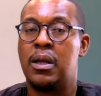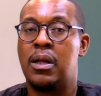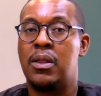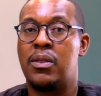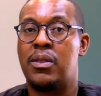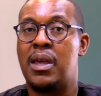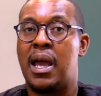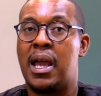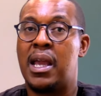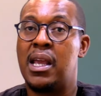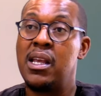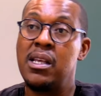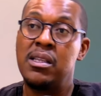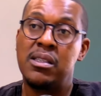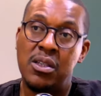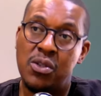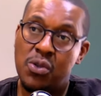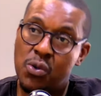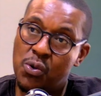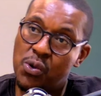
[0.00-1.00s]
There are
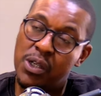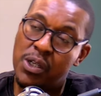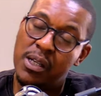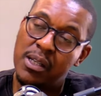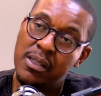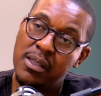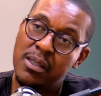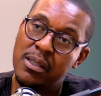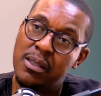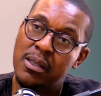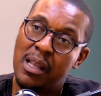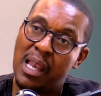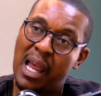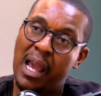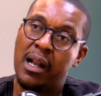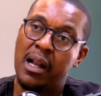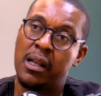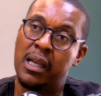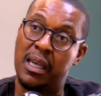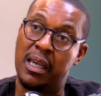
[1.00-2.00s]
institutions
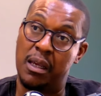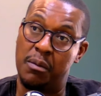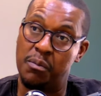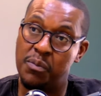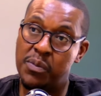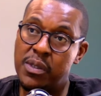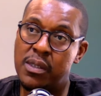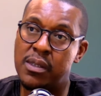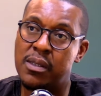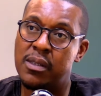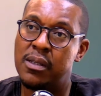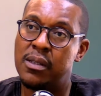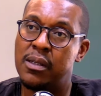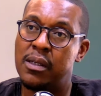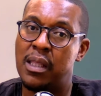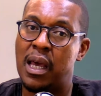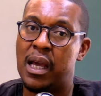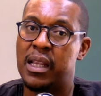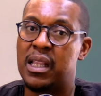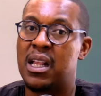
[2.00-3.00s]
like GIPS
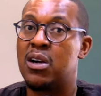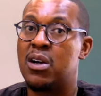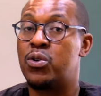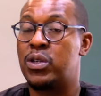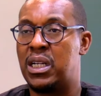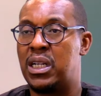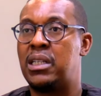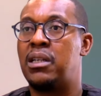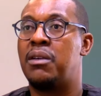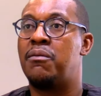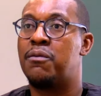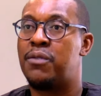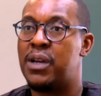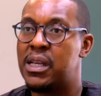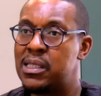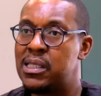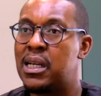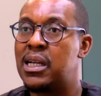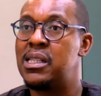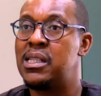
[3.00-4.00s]
that are already
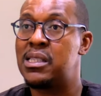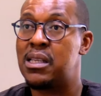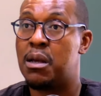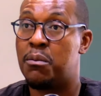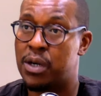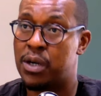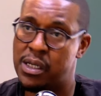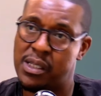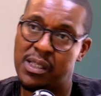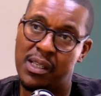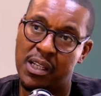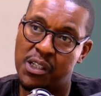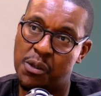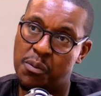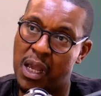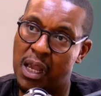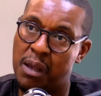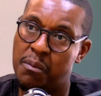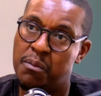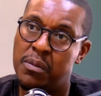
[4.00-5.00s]
investing in some research
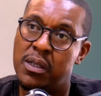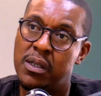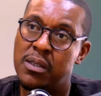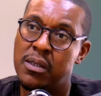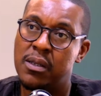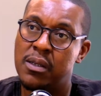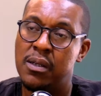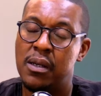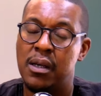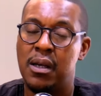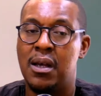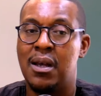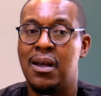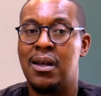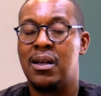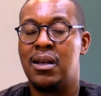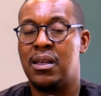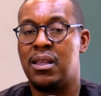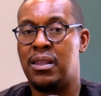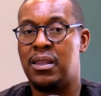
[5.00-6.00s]
papers
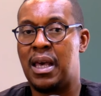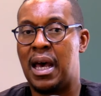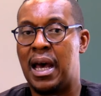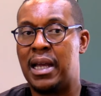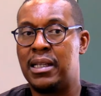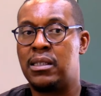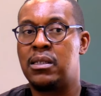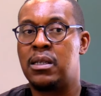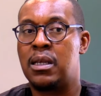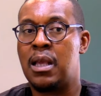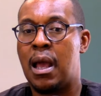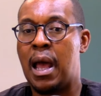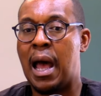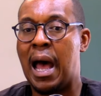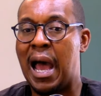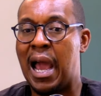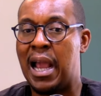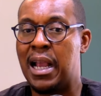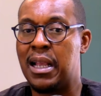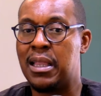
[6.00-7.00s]
that
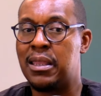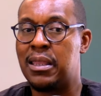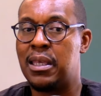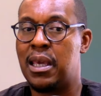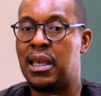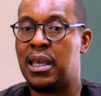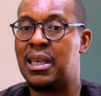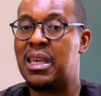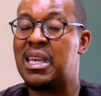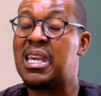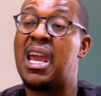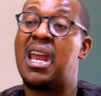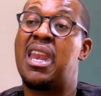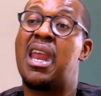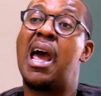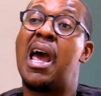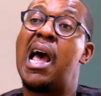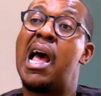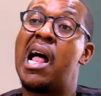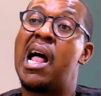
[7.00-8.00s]
I think can
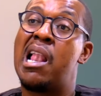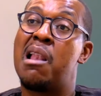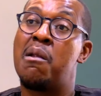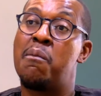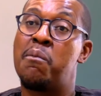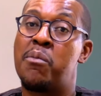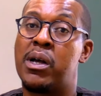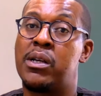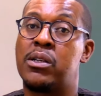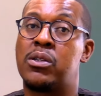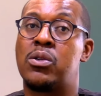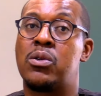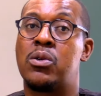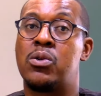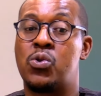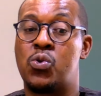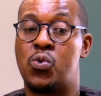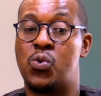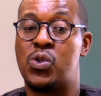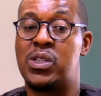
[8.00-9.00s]
help us
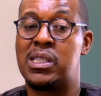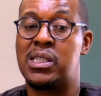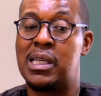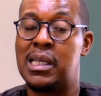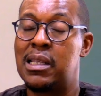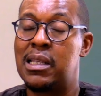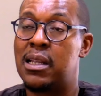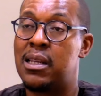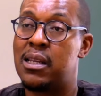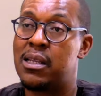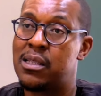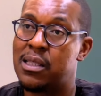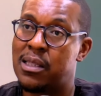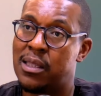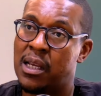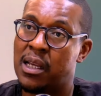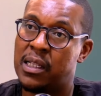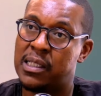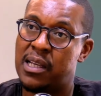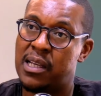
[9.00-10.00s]
to sit in this
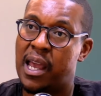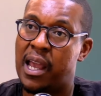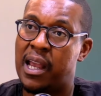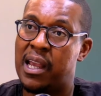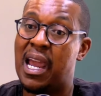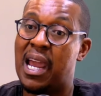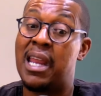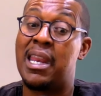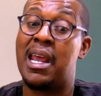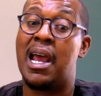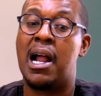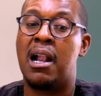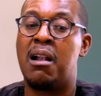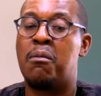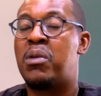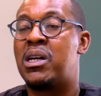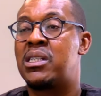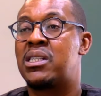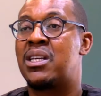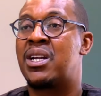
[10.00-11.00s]
think tank and
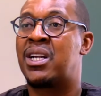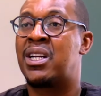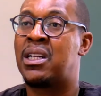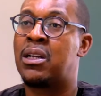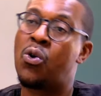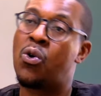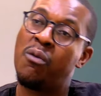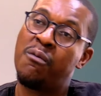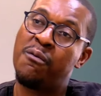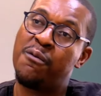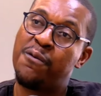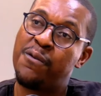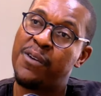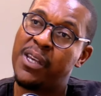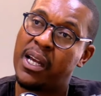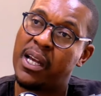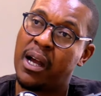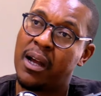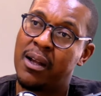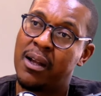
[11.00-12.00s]
help us
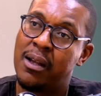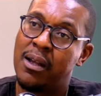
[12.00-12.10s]
reconfigure